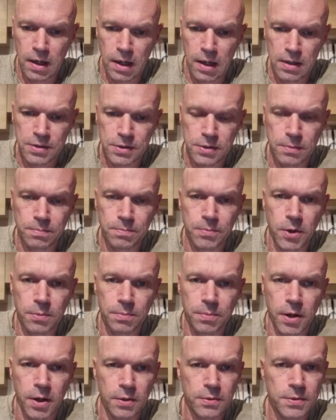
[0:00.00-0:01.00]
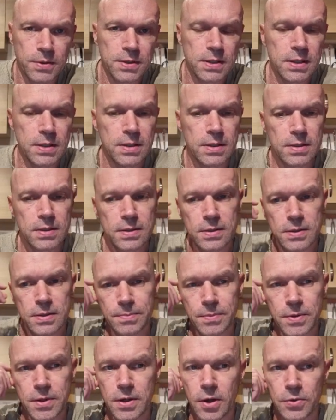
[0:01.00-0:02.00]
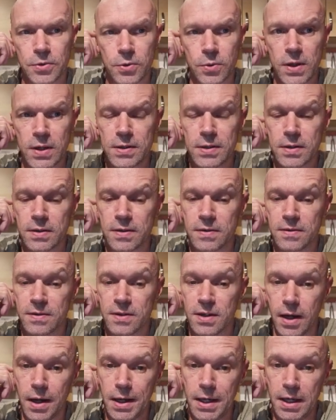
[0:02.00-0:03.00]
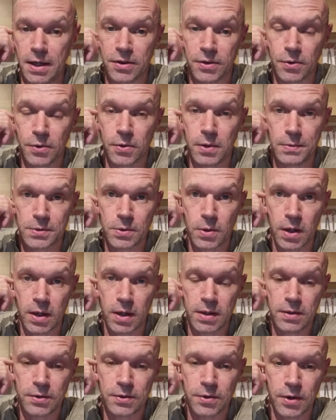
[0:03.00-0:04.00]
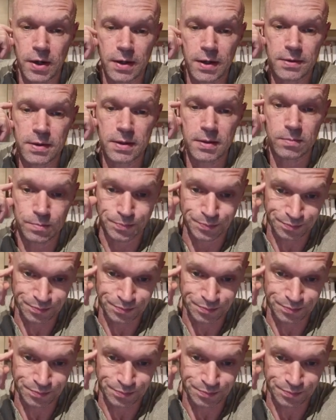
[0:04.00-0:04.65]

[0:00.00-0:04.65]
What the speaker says: someone posted something on Twitter today. I thought it was quite interesting.